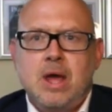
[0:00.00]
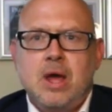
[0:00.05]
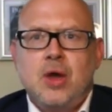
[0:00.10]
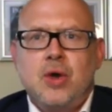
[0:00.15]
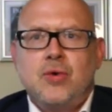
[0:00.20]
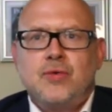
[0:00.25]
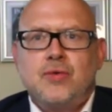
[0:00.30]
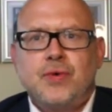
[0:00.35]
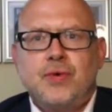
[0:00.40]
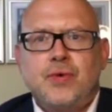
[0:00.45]

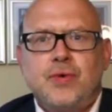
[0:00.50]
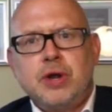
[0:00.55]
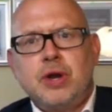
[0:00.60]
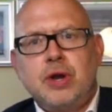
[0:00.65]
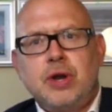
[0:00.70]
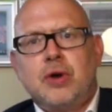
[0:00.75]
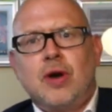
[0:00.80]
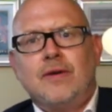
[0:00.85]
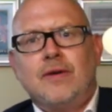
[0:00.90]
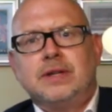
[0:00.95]

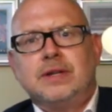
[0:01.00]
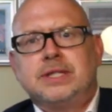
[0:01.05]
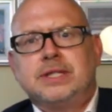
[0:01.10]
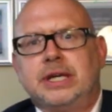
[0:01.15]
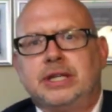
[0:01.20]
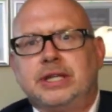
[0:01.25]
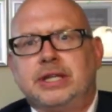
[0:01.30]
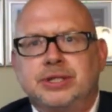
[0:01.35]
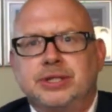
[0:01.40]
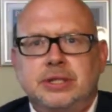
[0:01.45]
Phone
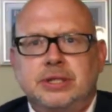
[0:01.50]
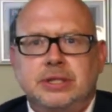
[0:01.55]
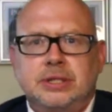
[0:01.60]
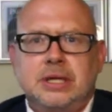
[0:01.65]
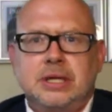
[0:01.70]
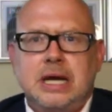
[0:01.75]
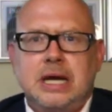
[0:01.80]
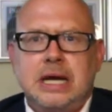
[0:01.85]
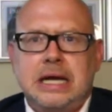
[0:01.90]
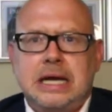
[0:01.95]

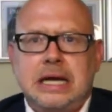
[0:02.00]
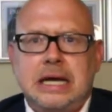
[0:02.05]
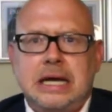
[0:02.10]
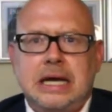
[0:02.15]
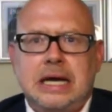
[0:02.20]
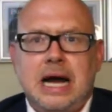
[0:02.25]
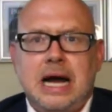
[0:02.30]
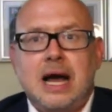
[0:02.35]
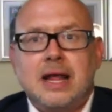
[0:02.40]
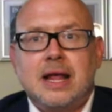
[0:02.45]
conversations
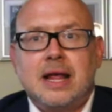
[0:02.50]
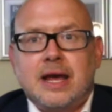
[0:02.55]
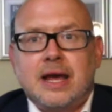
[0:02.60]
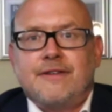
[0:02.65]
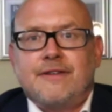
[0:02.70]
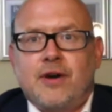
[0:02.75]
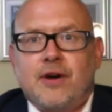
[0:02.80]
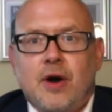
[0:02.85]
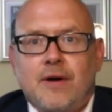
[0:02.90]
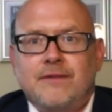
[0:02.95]
are
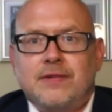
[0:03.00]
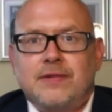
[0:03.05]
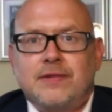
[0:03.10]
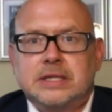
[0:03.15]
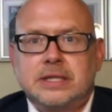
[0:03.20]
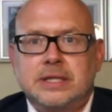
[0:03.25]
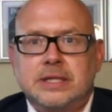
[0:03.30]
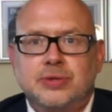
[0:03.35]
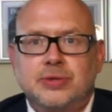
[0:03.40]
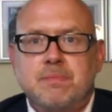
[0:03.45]
therefore
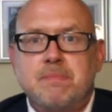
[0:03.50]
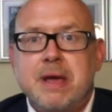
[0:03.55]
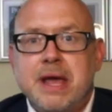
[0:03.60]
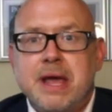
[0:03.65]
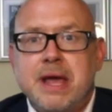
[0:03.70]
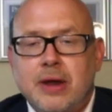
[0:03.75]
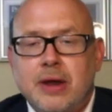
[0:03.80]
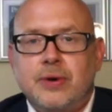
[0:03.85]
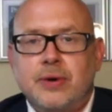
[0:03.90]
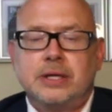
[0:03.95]
obviously
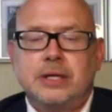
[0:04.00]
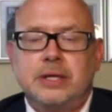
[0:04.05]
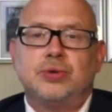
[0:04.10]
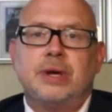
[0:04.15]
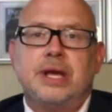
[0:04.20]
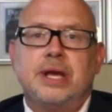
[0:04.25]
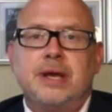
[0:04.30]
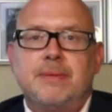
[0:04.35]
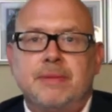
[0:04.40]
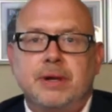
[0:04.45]
superior to
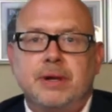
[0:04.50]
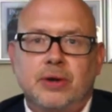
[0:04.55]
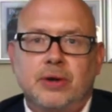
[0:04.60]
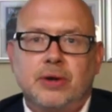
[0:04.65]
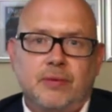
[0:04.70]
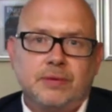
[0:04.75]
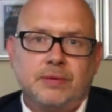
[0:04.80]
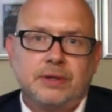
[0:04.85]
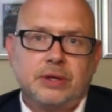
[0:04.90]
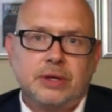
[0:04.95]
email
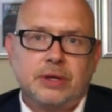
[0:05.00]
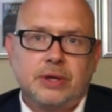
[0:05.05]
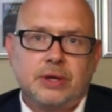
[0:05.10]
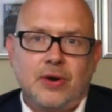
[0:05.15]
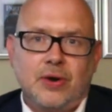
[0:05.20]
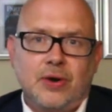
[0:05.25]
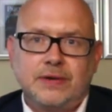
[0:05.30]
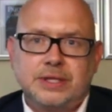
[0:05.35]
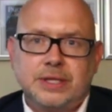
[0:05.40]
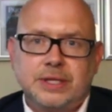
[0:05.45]

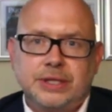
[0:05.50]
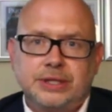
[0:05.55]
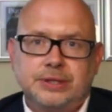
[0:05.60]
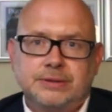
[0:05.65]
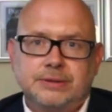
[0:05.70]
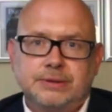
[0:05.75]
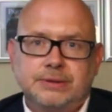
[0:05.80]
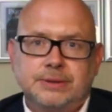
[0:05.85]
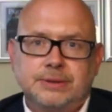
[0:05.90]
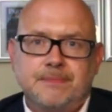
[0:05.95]

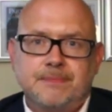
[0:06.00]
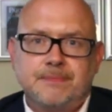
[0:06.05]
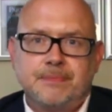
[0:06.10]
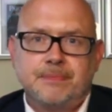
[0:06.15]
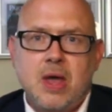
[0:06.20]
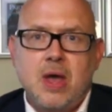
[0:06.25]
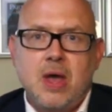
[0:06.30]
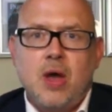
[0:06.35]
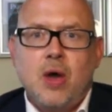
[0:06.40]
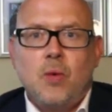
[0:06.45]
conversations.
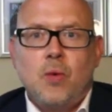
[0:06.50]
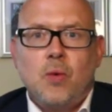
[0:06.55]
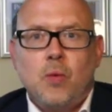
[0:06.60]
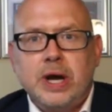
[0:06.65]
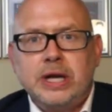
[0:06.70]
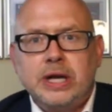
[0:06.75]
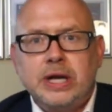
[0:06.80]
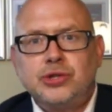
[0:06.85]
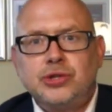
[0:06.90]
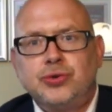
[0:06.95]

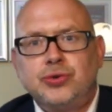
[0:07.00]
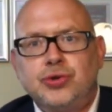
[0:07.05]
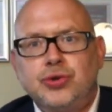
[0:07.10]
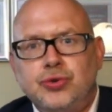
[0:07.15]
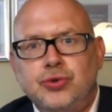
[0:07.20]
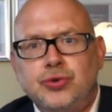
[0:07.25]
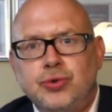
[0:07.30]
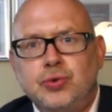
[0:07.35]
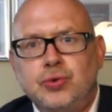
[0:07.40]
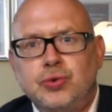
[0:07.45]
When should you
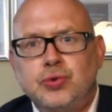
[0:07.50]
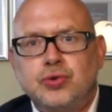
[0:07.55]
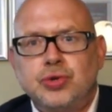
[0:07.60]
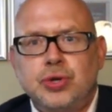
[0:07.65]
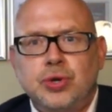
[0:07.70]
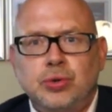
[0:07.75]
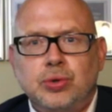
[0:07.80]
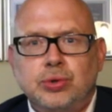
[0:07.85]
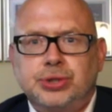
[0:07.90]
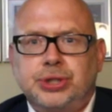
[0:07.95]
use
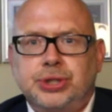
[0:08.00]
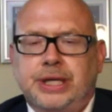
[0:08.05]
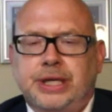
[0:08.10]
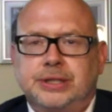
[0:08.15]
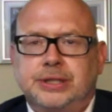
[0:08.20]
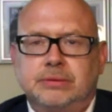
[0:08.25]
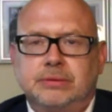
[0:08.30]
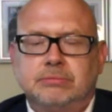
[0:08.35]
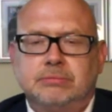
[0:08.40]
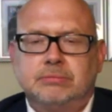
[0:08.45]

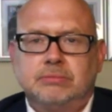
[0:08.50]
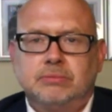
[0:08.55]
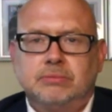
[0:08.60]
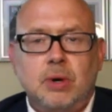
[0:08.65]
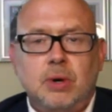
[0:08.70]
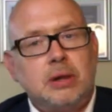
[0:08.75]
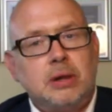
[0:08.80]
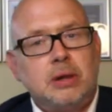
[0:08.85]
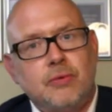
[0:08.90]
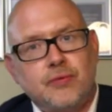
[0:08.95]
negotiation?
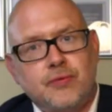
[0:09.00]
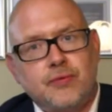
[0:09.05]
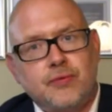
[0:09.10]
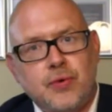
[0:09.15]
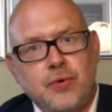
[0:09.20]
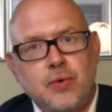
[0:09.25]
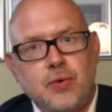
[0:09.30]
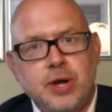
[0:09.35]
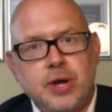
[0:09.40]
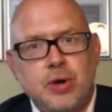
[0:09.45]
Well,
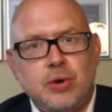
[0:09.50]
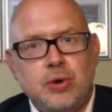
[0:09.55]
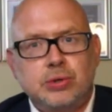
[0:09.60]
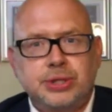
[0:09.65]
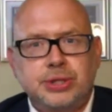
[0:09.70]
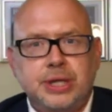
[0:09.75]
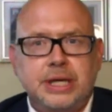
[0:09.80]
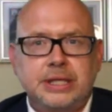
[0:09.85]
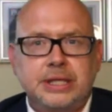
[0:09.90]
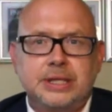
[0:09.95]
phone
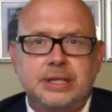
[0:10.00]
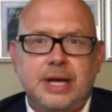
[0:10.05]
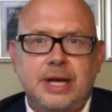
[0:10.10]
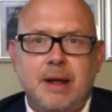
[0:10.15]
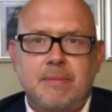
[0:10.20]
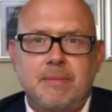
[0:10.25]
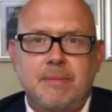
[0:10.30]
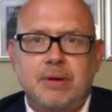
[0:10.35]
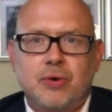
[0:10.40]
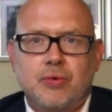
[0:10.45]
negotiation
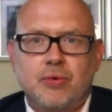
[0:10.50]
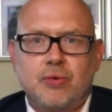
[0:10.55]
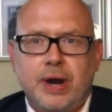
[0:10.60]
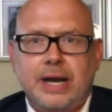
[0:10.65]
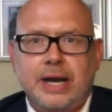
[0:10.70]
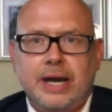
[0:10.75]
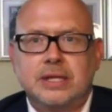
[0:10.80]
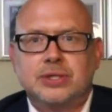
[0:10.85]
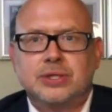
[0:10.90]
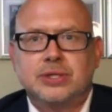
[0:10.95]
can be
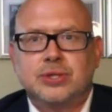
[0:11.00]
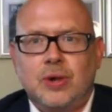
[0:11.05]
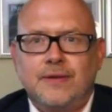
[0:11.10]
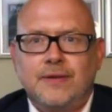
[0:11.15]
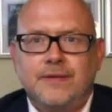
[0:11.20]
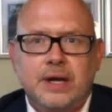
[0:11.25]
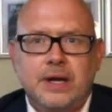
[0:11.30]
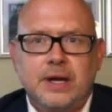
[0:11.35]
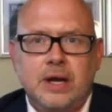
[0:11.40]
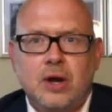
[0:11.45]
great at
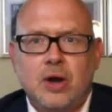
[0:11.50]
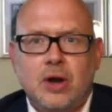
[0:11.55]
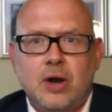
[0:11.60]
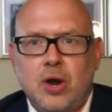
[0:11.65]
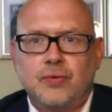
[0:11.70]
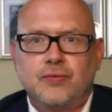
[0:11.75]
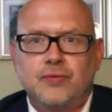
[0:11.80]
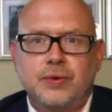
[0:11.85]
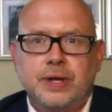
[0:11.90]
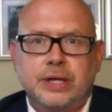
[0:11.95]
solving a
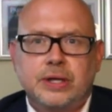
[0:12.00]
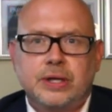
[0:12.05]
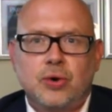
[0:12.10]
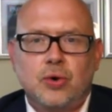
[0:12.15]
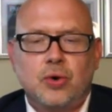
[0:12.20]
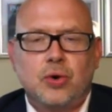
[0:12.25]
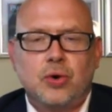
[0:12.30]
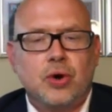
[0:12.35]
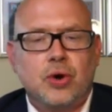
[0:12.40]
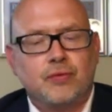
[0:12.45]
conflict
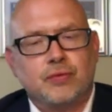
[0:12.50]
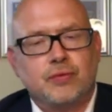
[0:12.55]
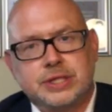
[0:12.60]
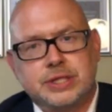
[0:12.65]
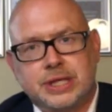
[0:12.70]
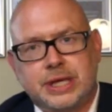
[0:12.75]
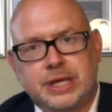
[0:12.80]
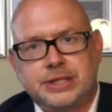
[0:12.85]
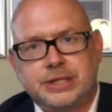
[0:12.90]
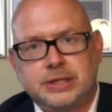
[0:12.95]
or
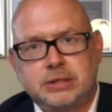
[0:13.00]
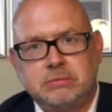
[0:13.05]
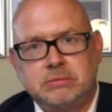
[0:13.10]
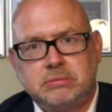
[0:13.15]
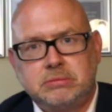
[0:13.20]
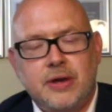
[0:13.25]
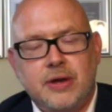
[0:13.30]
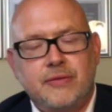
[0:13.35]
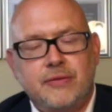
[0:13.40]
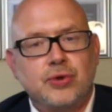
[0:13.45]
confrontation
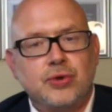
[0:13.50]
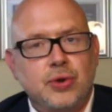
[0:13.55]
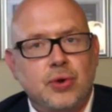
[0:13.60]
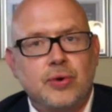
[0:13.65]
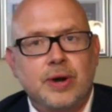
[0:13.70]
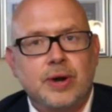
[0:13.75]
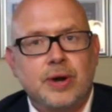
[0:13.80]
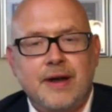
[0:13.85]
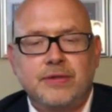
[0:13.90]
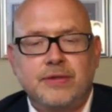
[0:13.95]
if you
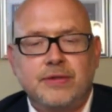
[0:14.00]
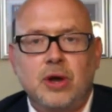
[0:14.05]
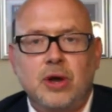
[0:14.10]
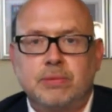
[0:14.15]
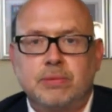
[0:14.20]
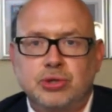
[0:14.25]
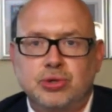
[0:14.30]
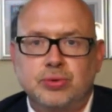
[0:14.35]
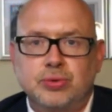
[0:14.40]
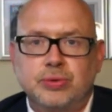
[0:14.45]
don't have the
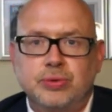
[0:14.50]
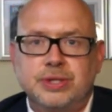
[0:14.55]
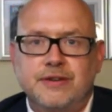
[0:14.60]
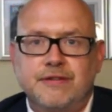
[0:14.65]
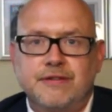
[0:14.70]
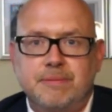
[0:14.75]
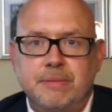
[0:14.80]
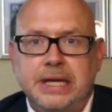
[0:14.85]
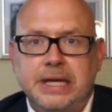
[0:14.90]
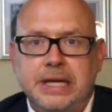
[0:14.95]
opportunity
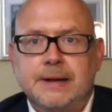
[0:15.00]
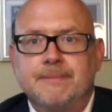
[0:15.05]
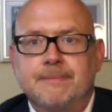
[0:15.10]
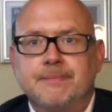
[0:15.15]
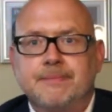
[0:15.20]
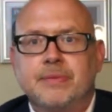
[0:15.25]
of meeting.